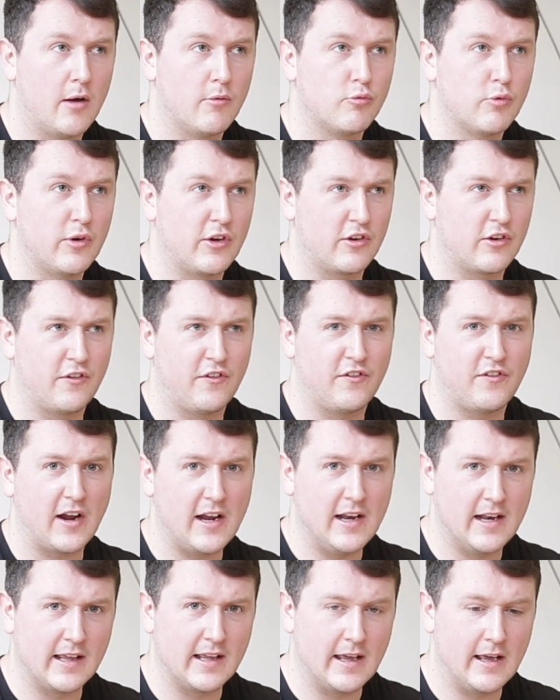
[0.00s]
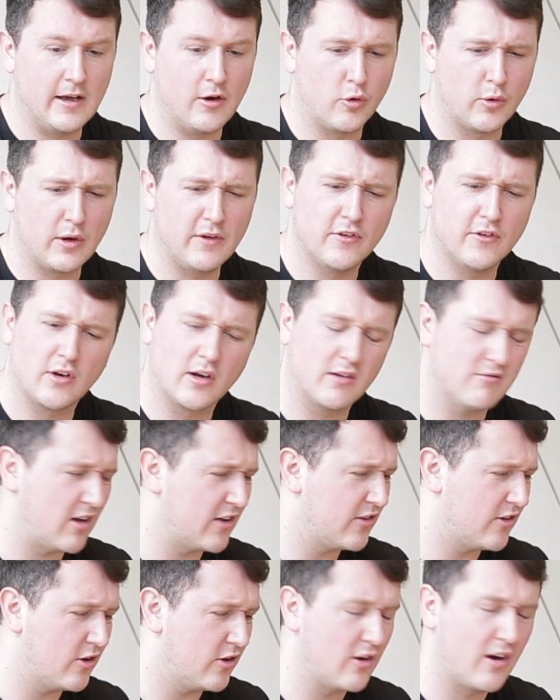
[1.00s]
risk failing it, or even,
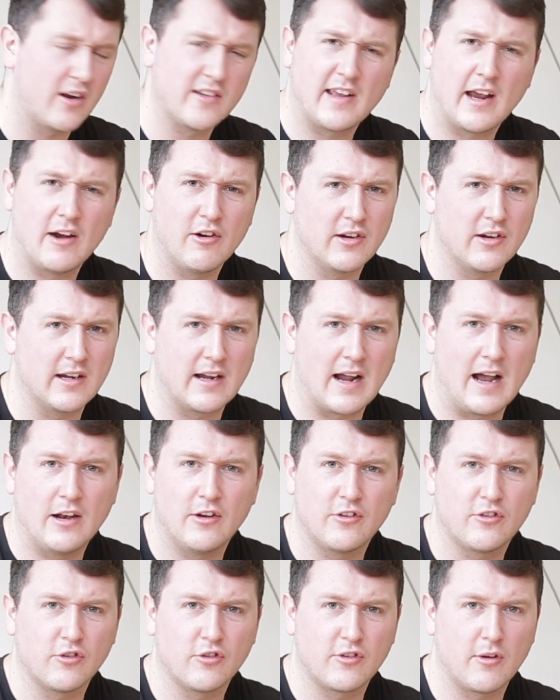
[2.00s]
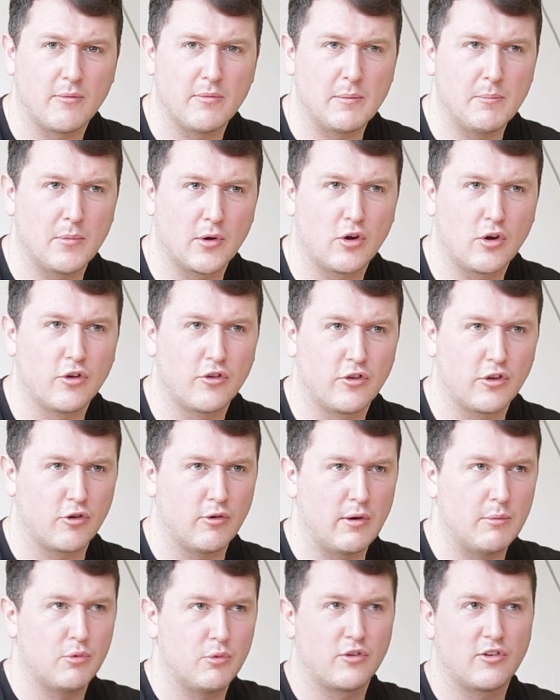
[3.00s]
I don't know, like tearing a callus or something because the
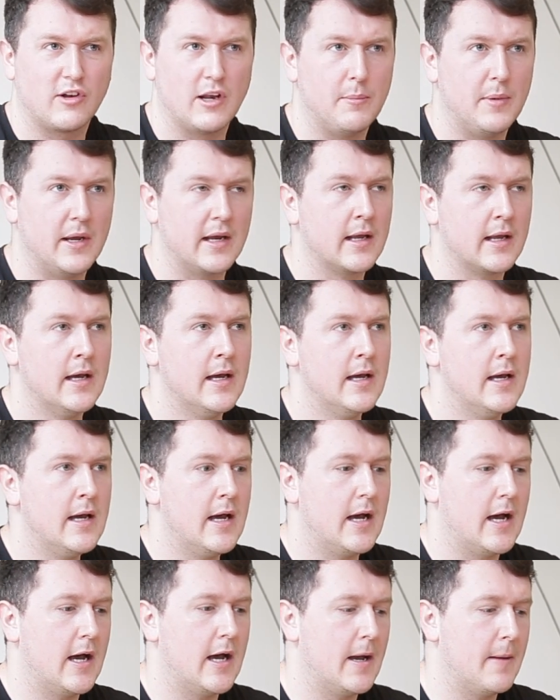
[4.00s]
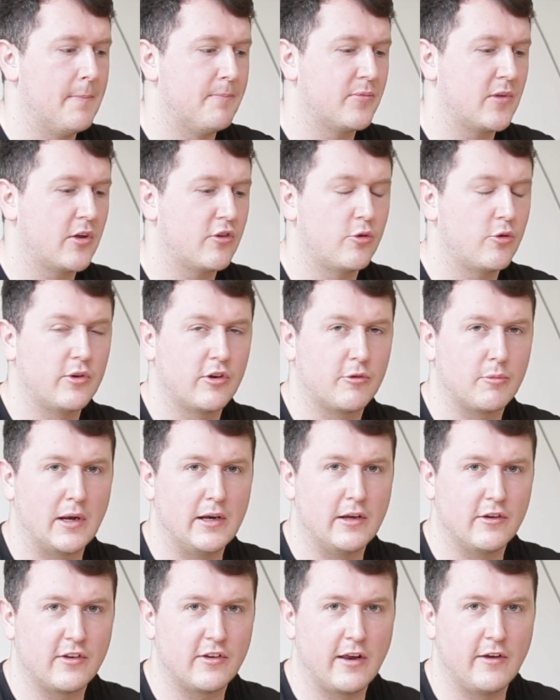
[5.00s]
grip was slipping. So we just
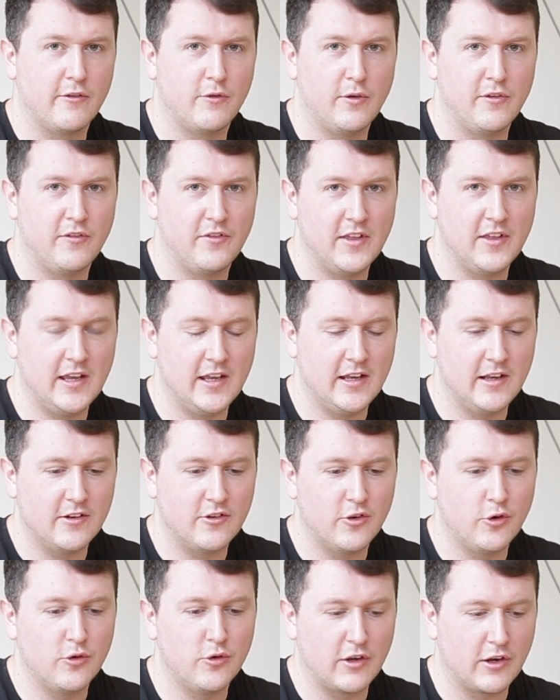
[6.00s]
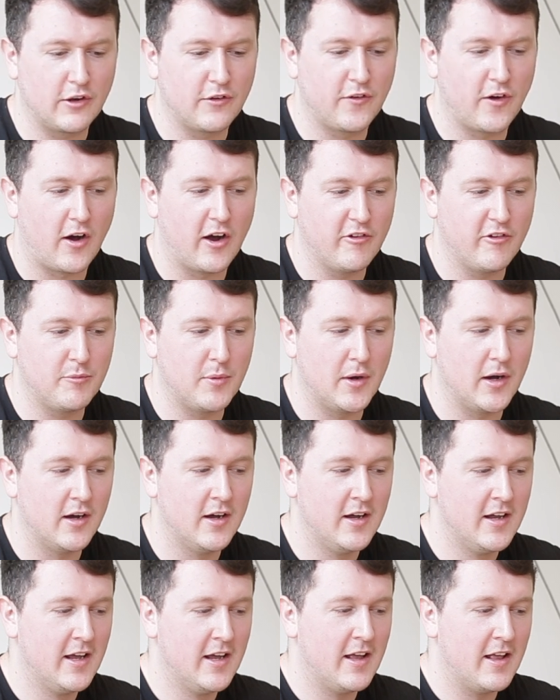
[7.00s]
played it safe with the 265.
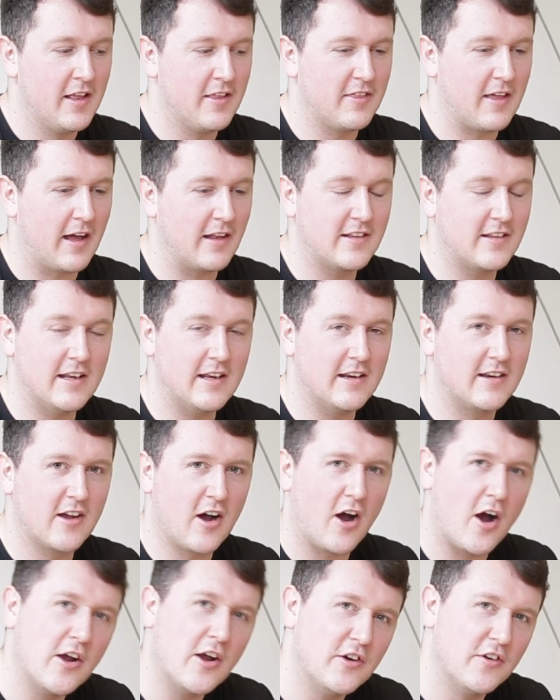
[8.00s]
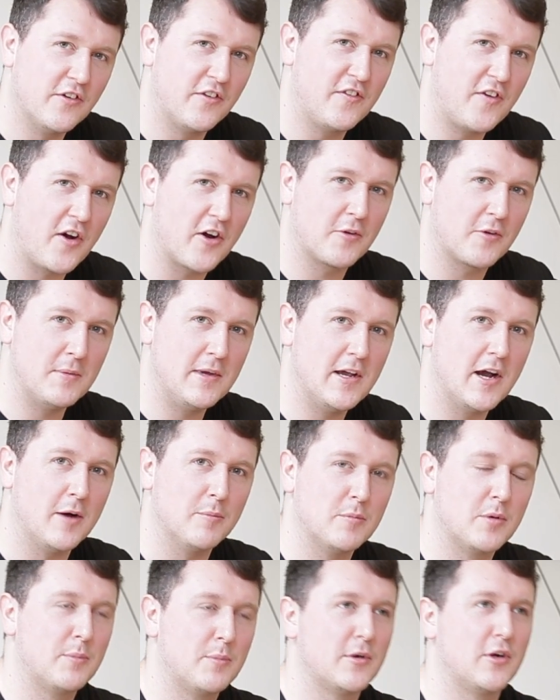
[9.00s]
But that did kind of fuck me
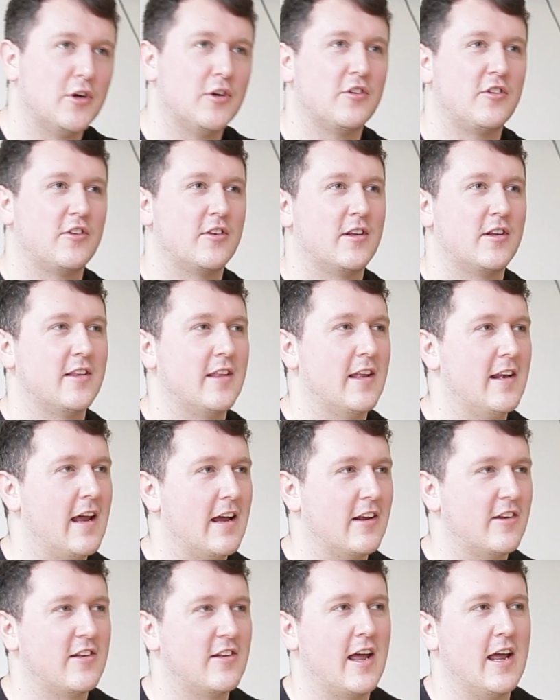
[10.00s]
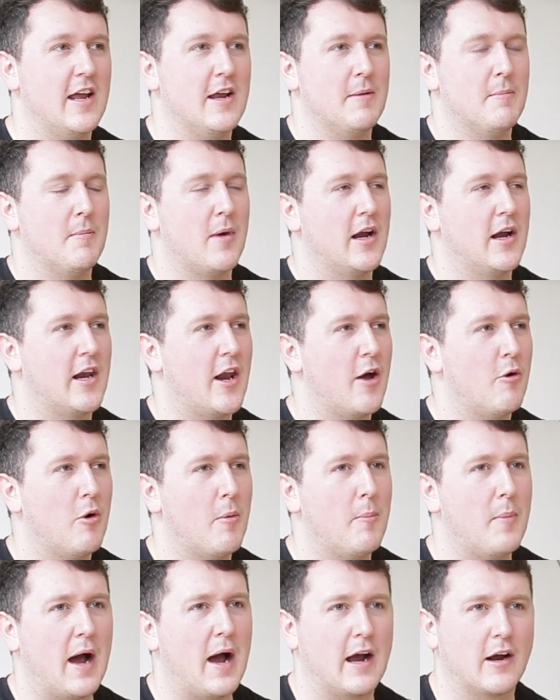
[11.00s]
up, because the next day my
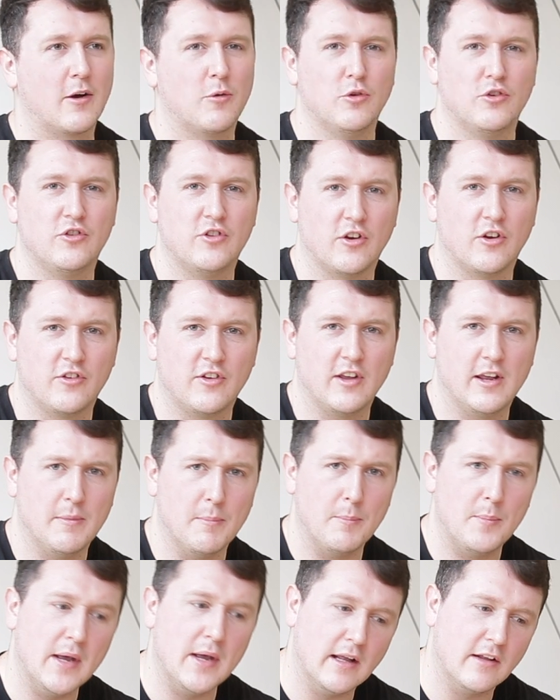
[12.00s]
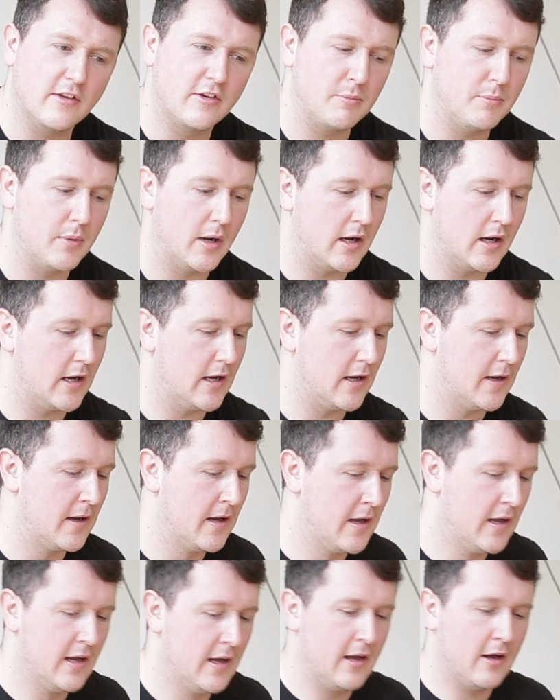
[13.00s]
lower back was just in bits.
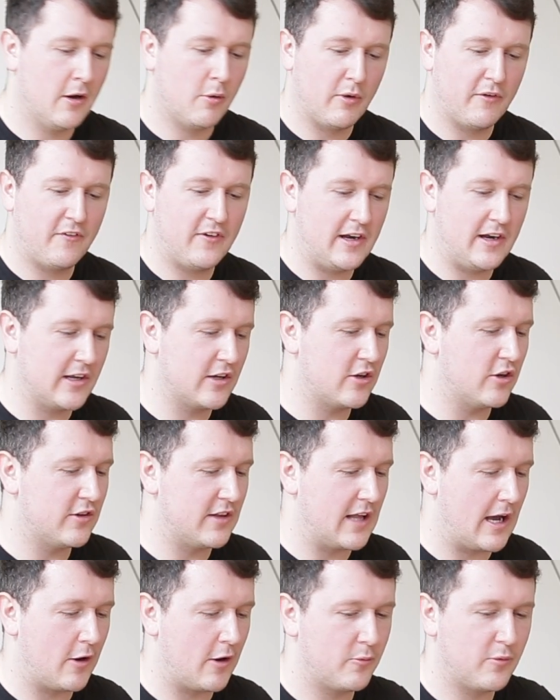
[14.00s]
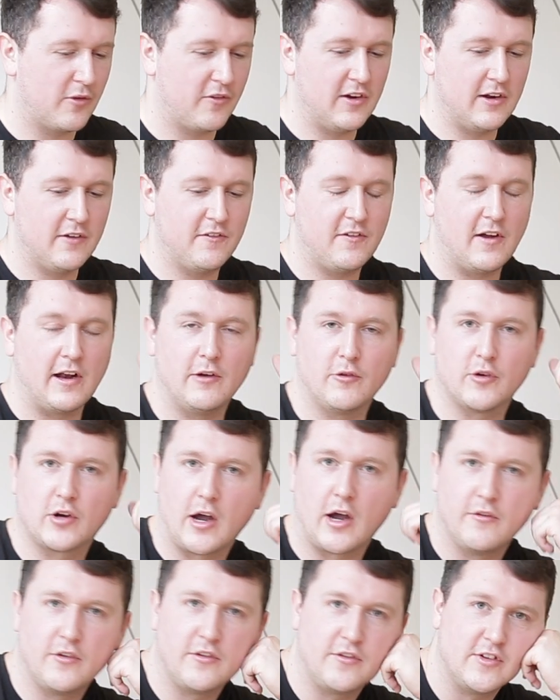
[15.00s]
But we're feeling good now. We're feeling fairly
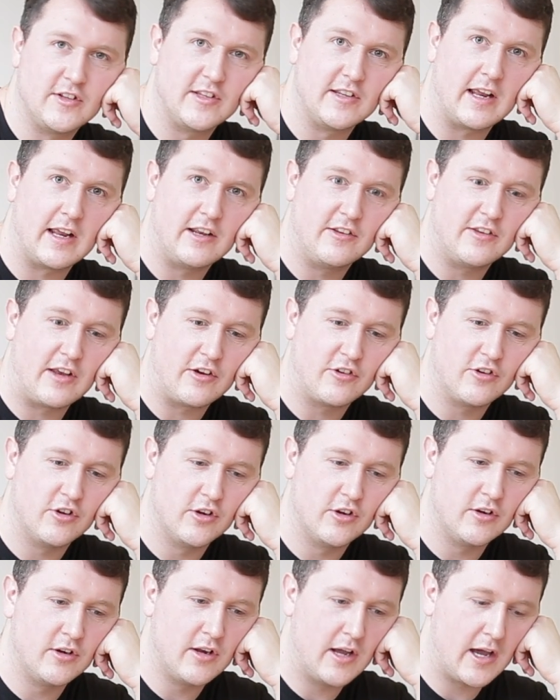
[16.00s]
recovered for today's session.